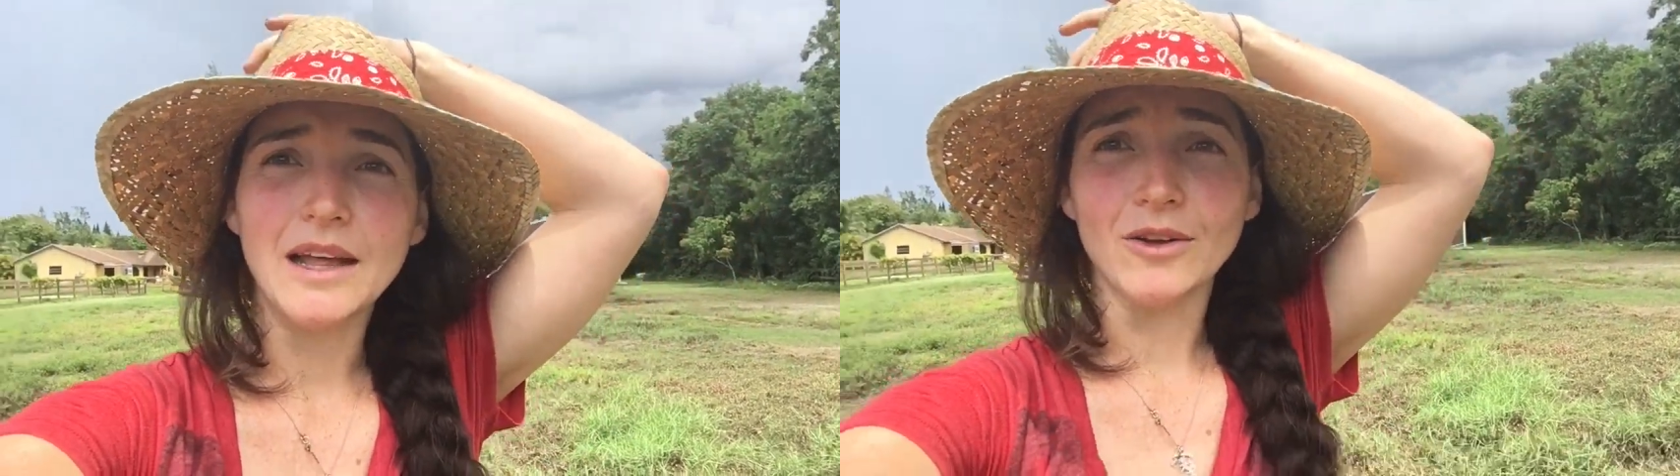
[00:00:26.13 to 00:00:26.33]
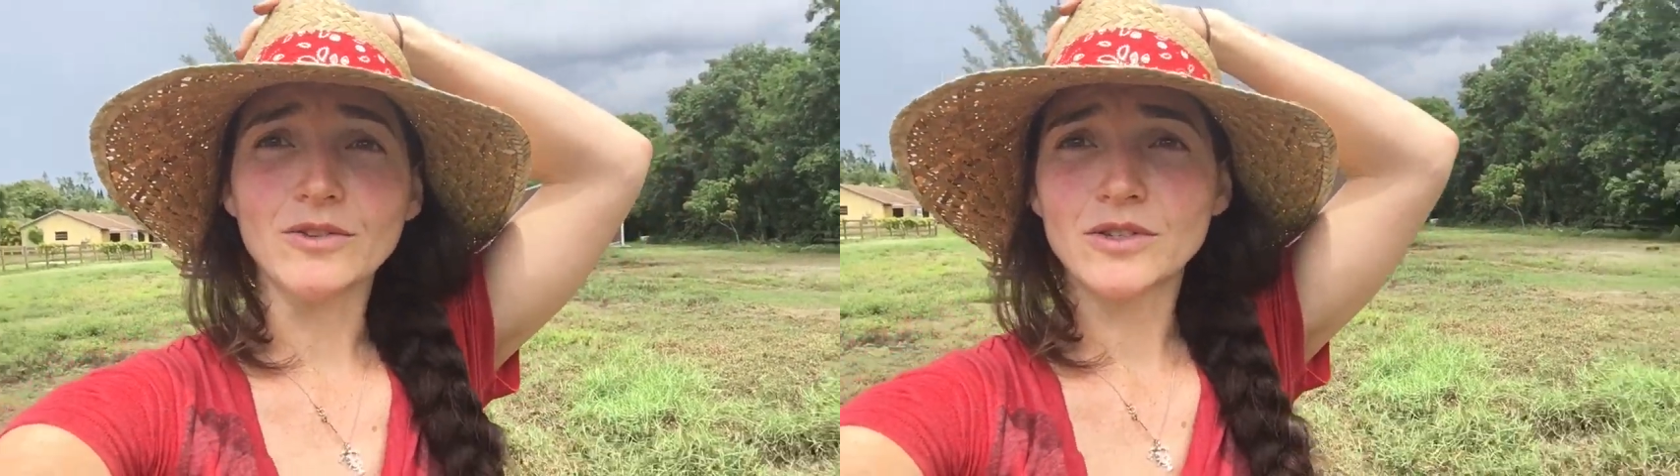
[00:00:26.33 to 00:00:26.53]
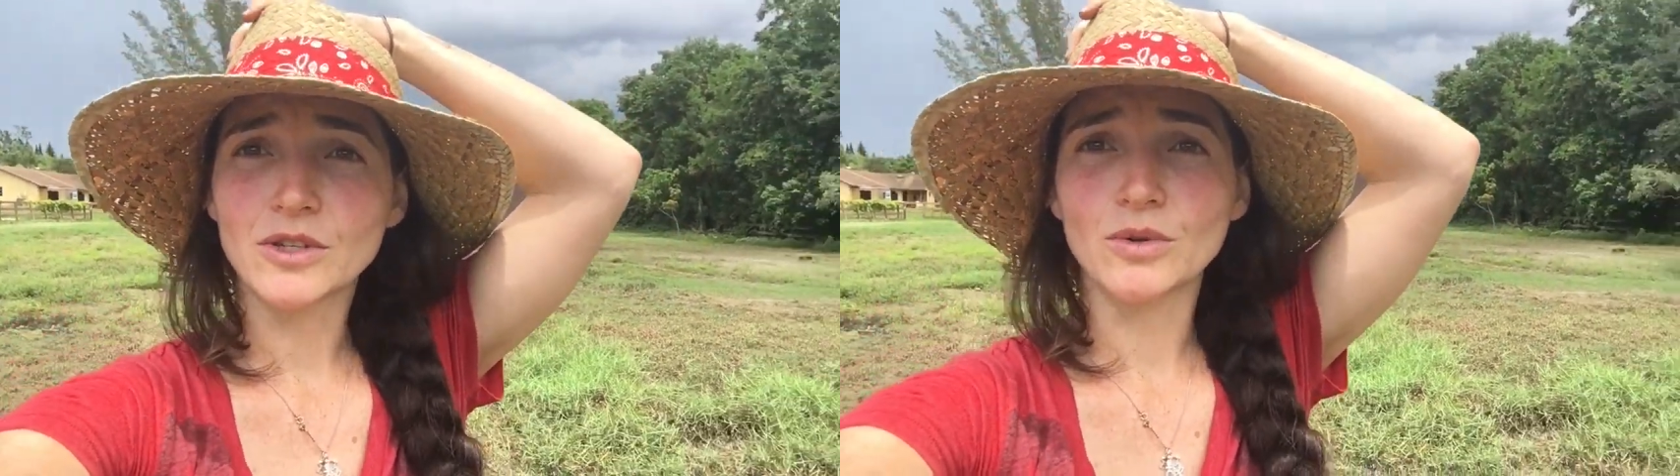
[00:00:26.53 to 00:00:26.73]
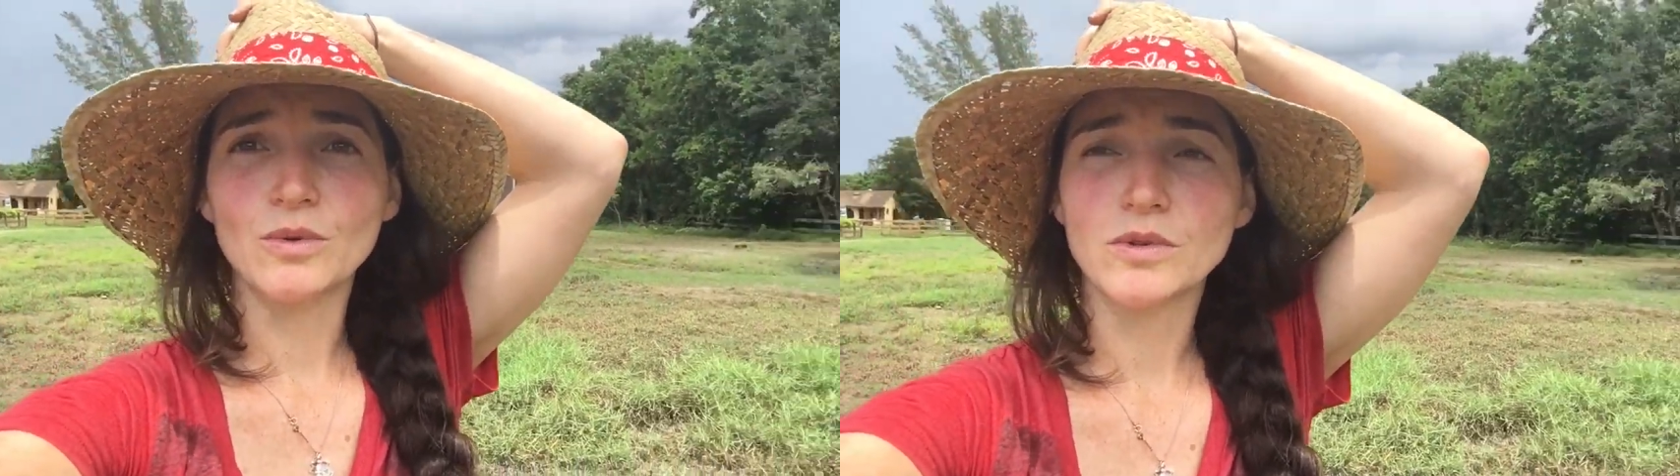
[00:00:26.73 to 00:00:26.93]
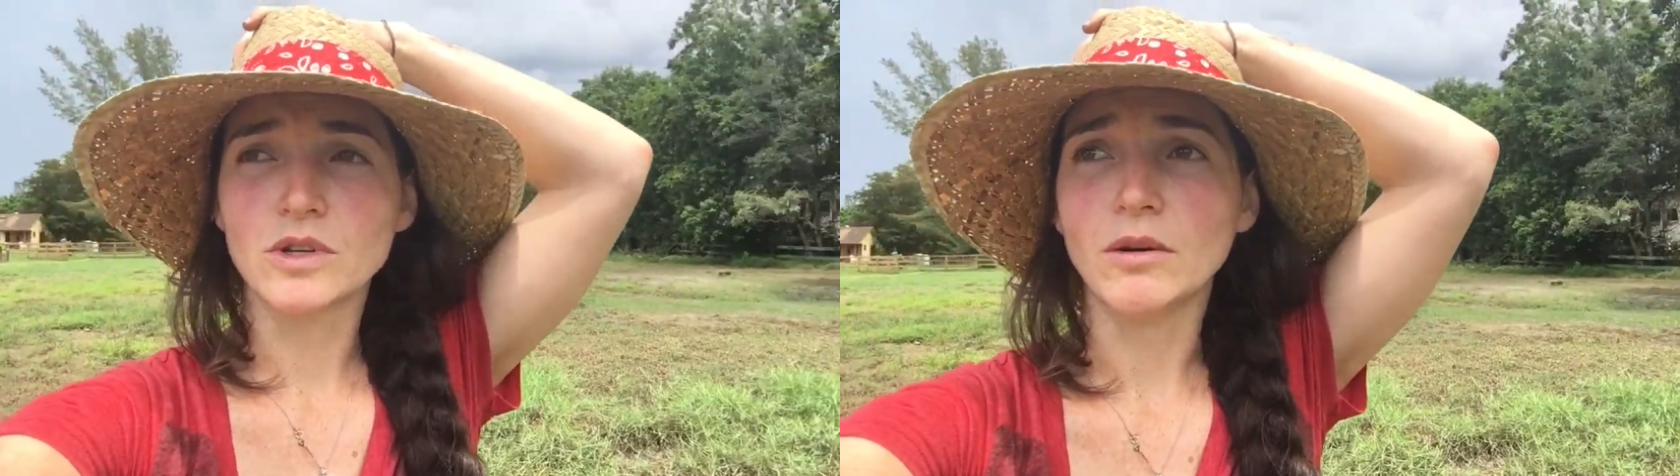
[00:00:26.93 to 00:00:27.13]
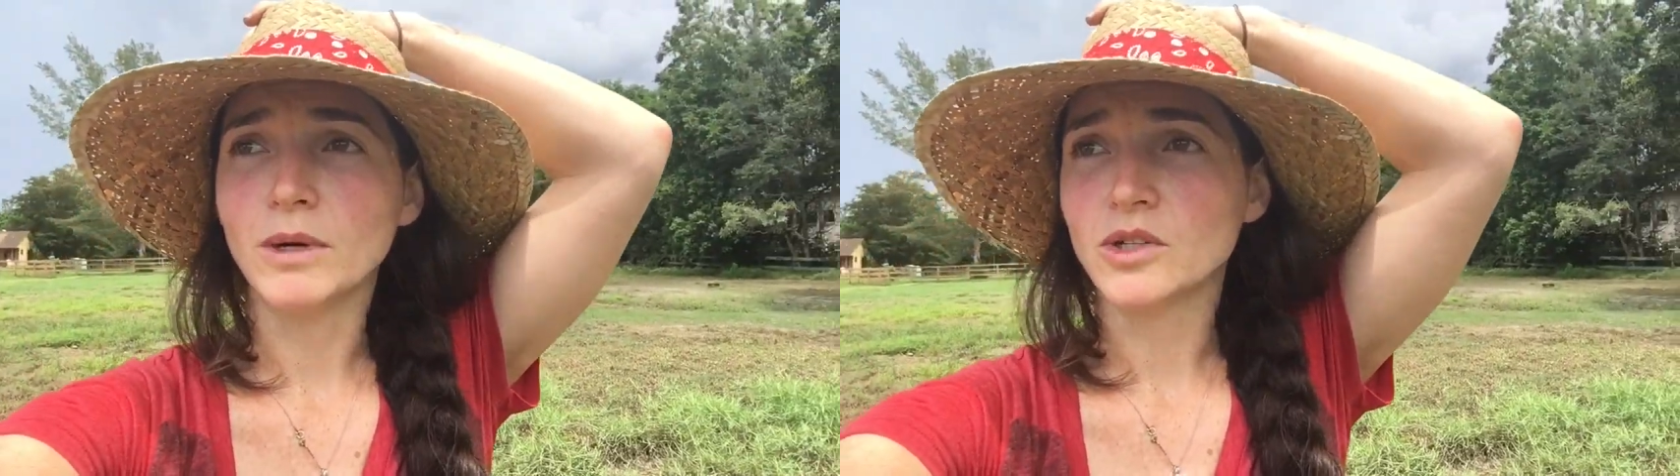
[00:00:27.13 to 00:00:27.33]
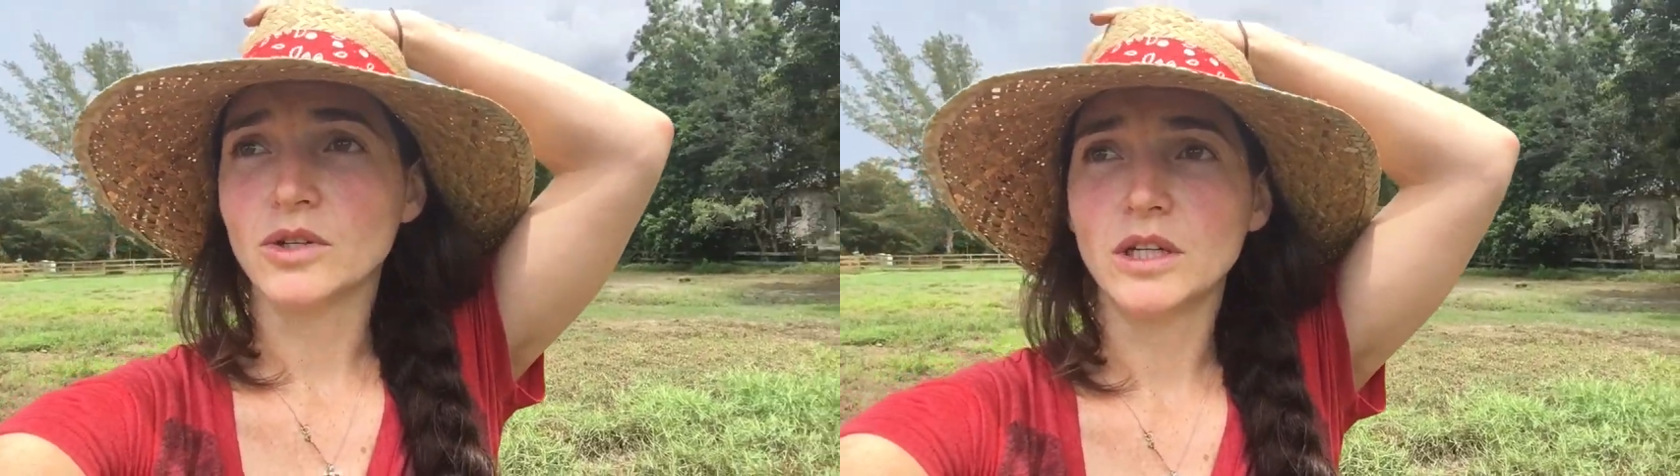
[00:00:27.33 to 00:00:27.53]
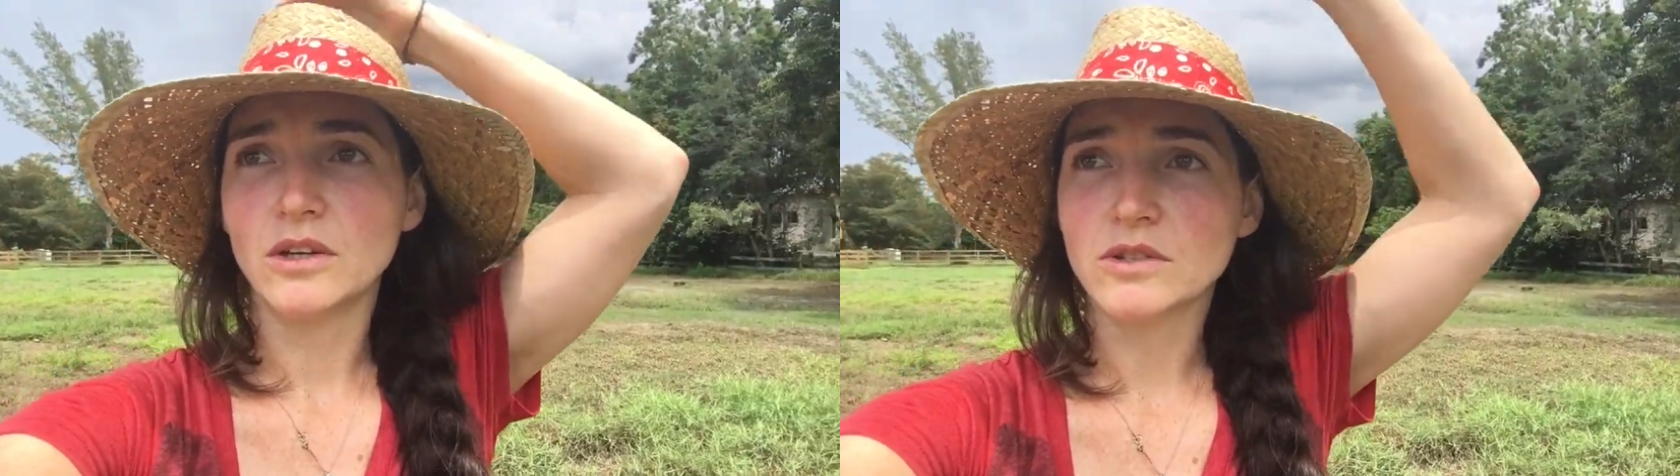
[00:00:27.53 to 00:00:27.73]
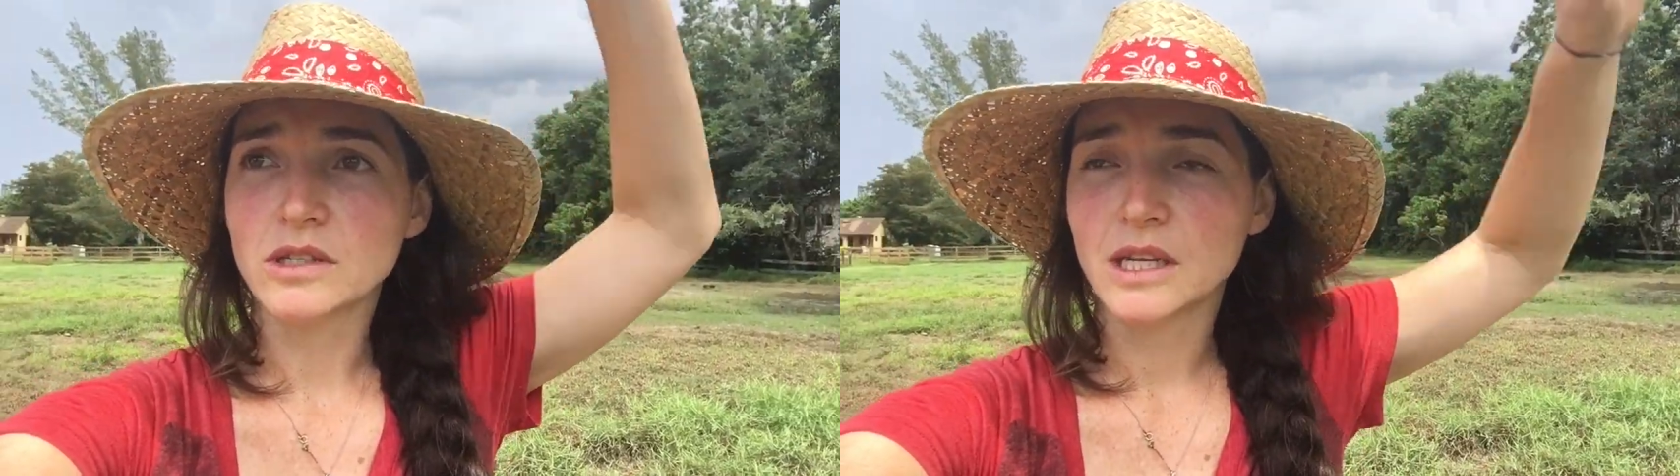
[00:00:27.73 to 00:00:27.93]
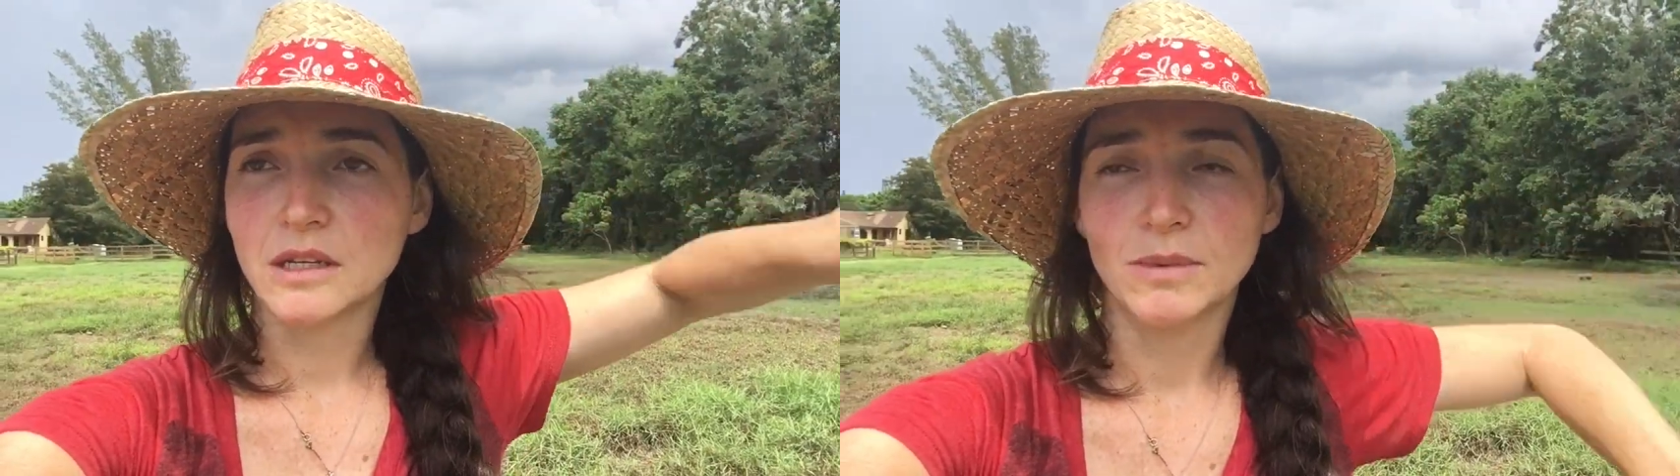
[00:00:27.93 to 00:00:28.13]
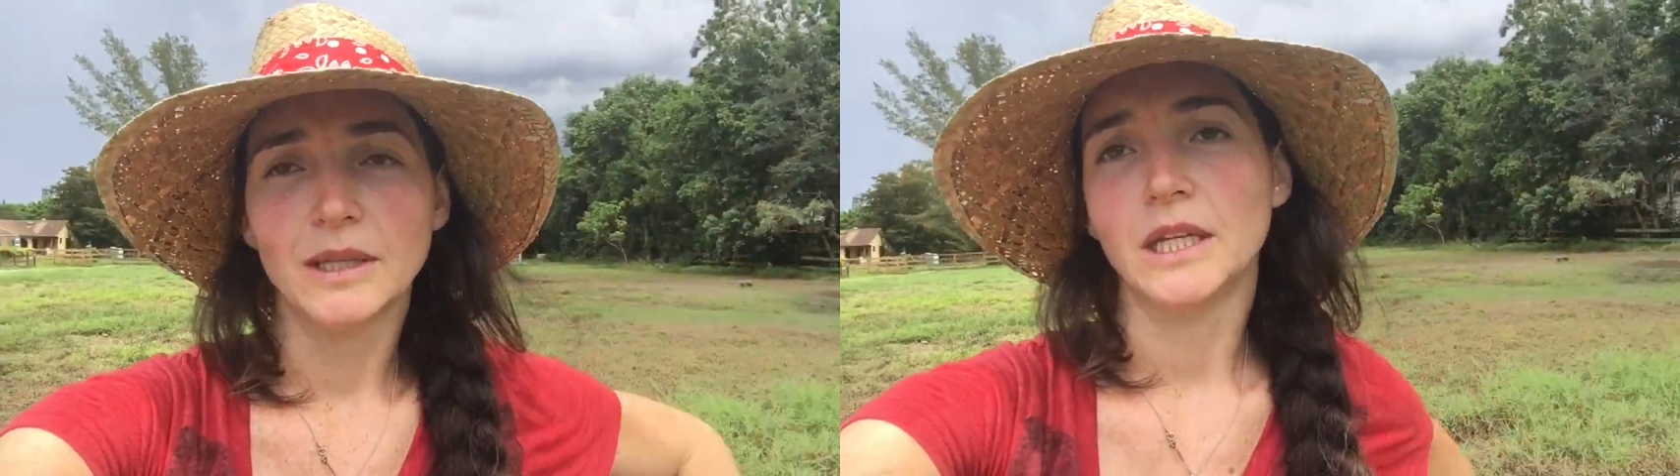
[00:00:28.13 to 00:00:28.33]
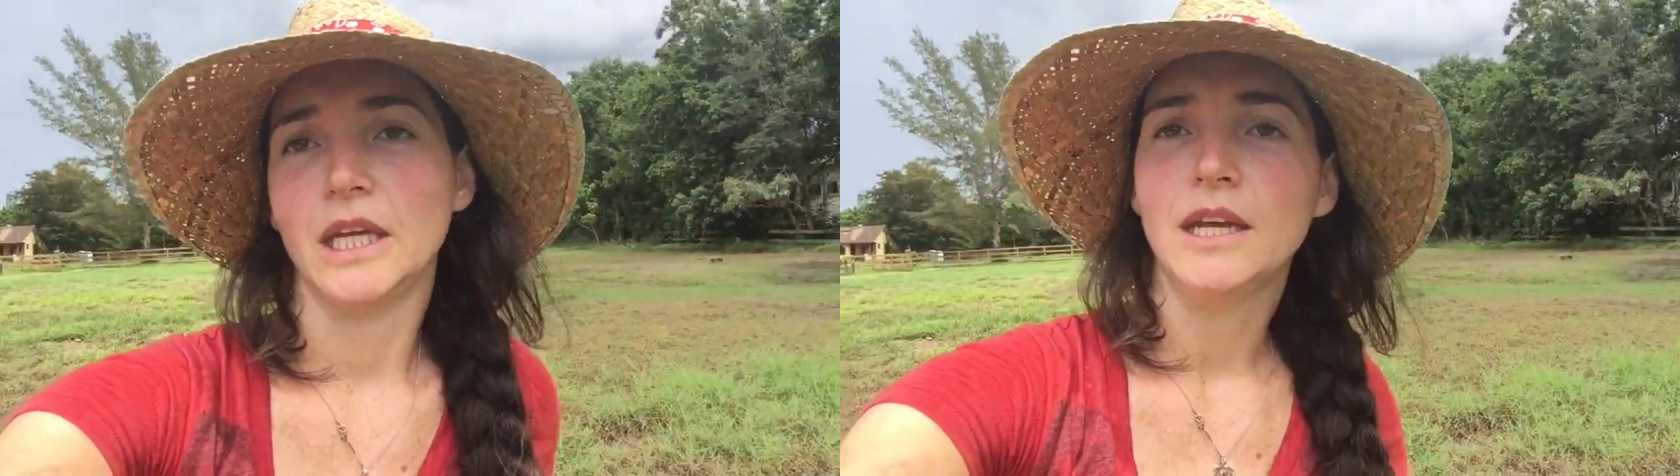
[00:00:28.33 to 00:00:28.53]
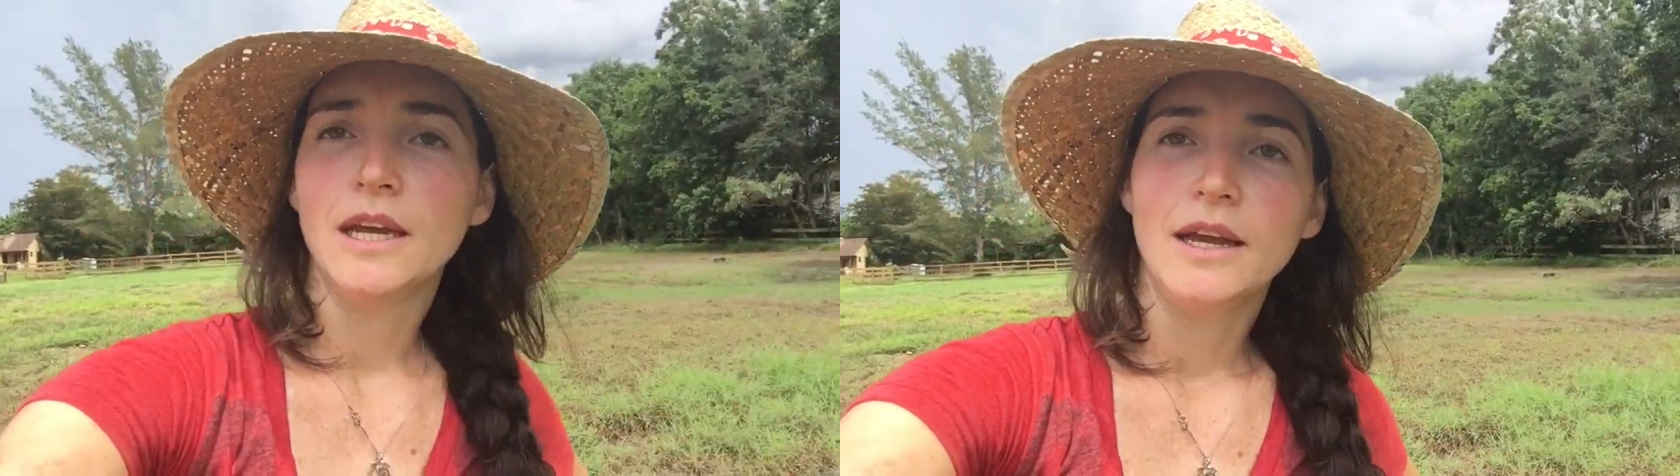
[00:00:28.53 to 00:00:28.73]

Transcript: else to start my journey on sustainability